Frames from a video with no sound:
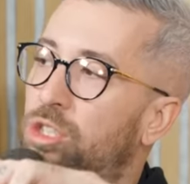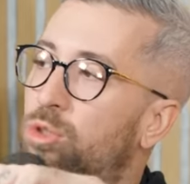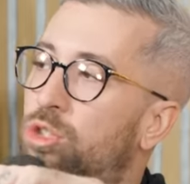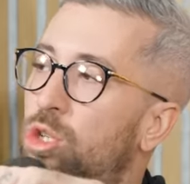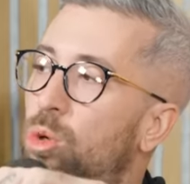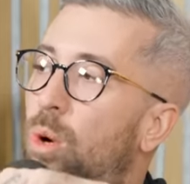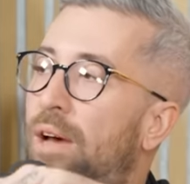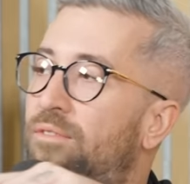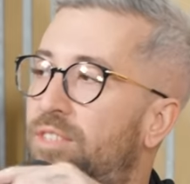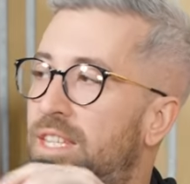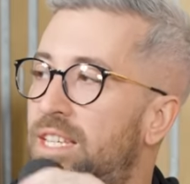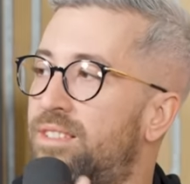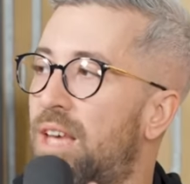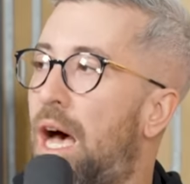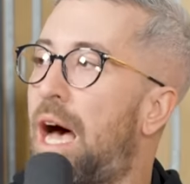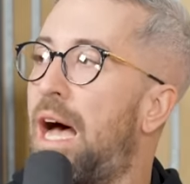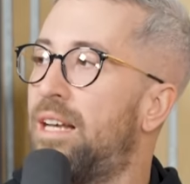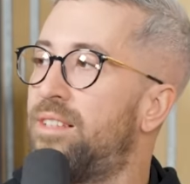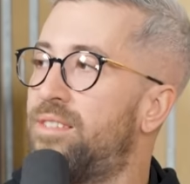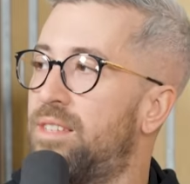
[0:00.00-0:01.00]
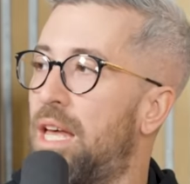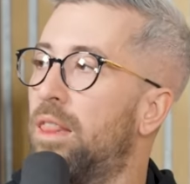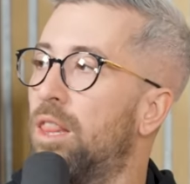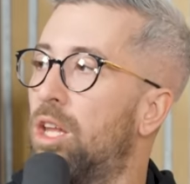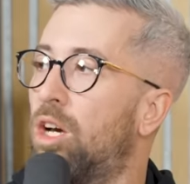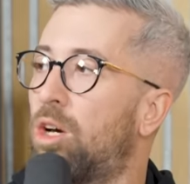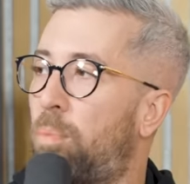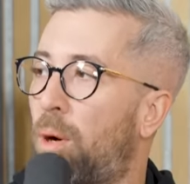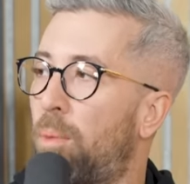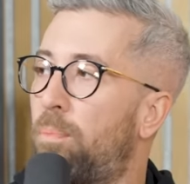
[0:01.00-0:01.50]
you do have these eyes that
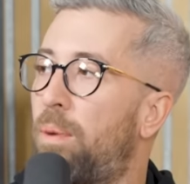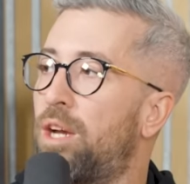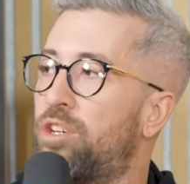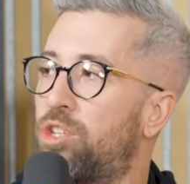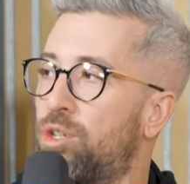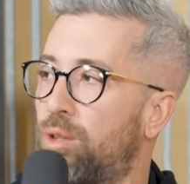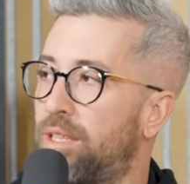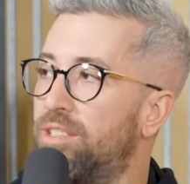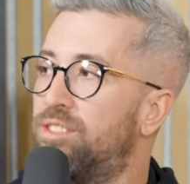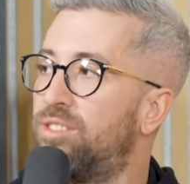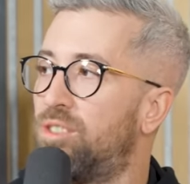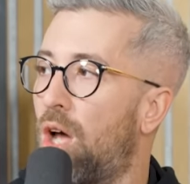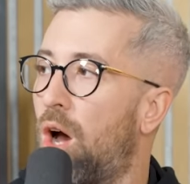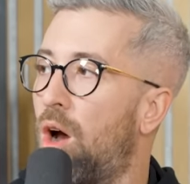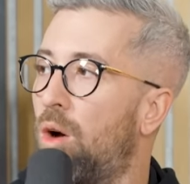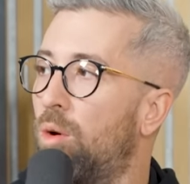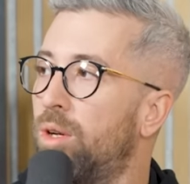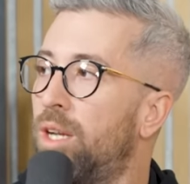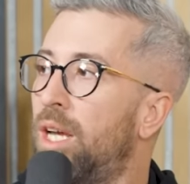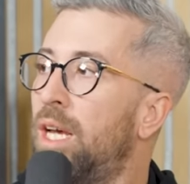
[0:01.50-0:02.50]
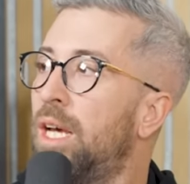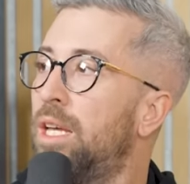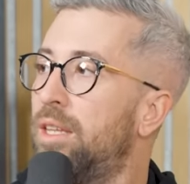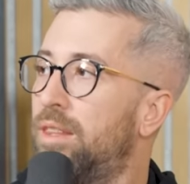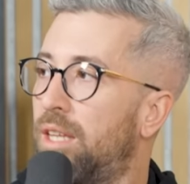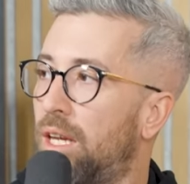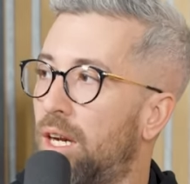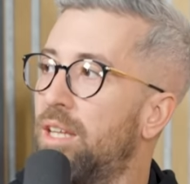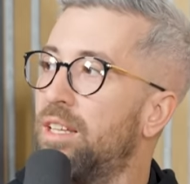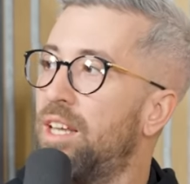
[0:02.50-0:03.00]
look perpetually stoned.
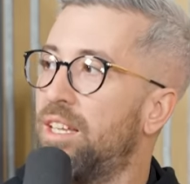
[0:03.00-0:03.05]
There,